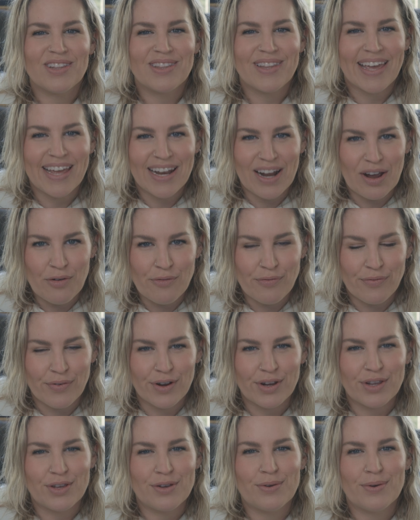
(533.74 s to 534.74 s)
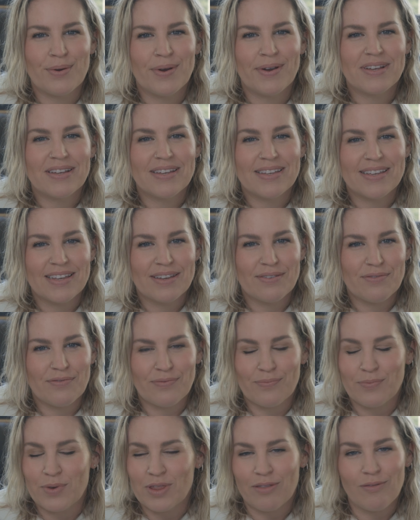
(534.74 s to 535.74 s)
laid out for you
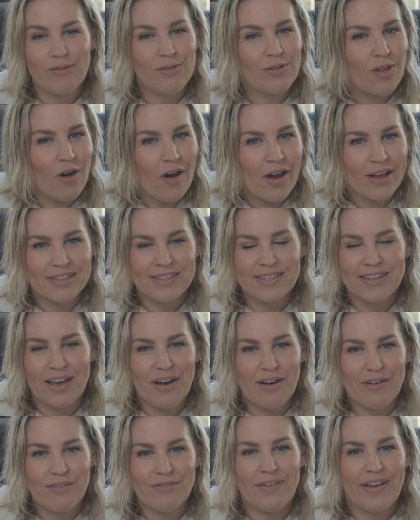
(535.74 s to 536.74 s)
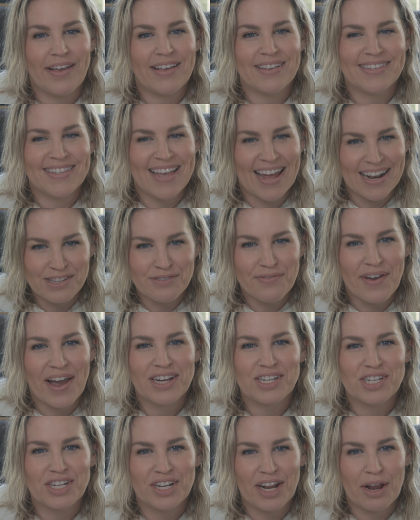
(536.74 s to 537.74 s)
with lots of
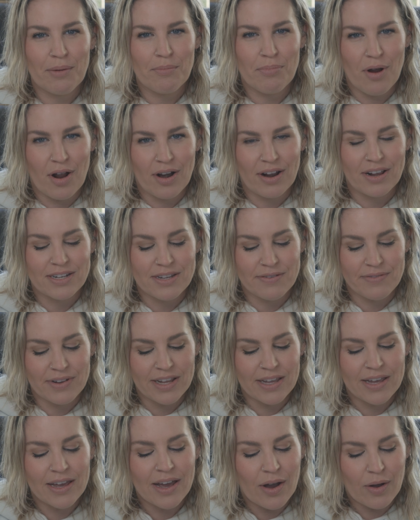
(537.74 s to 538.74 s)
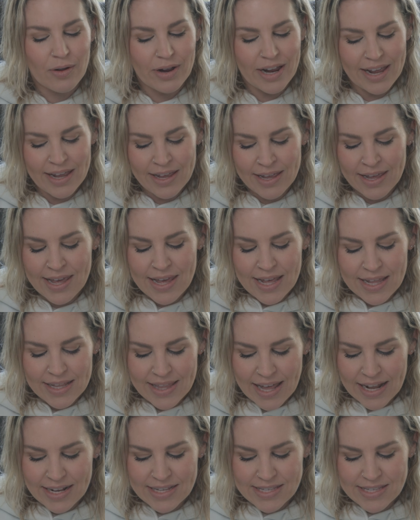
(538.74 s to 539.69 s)
satisfaction and productivity, okay? That